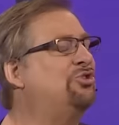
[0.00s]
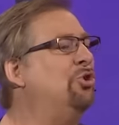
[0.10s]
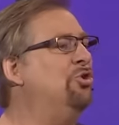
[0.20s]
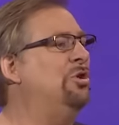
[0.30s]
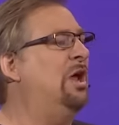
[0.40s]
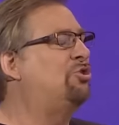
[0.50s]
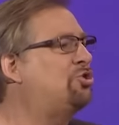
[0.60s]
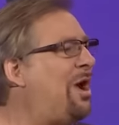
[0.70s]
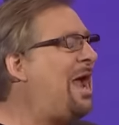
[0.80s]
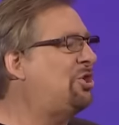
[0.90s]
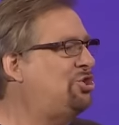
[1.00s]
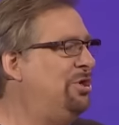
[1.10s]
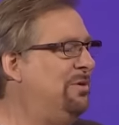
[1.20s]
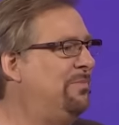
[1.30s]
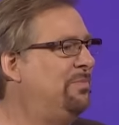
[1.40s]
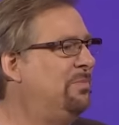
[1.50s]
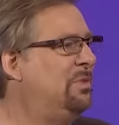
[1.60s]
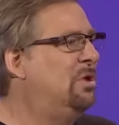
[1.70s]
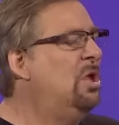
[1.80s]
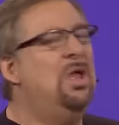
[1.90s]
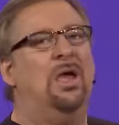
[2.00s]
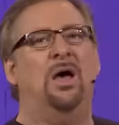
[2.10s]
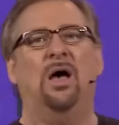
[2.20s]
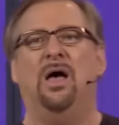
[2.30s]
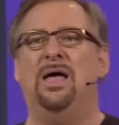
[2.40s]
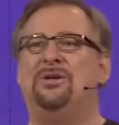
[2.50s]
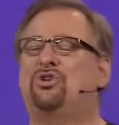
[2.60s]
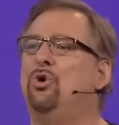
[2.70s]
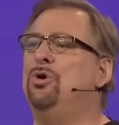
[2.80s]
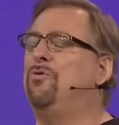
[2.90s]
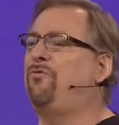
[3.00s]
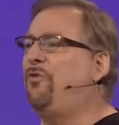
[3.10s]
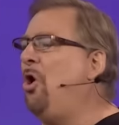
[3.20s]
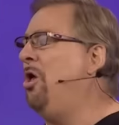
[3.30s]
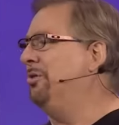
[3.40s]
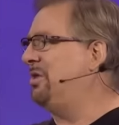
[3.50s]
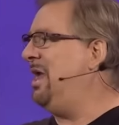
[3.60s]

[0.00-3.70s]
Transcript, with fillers: a certain attraction, a certain fault,